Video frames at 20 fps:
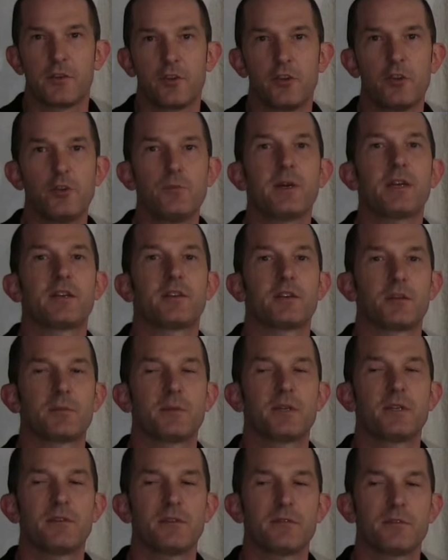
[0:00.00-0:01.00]
You may know
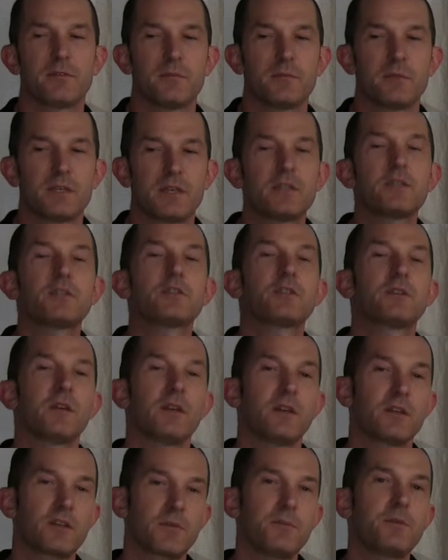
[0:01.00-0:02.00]
me from such
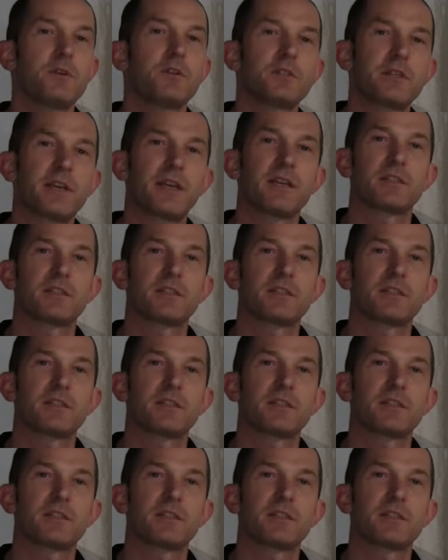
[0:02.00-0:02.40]
community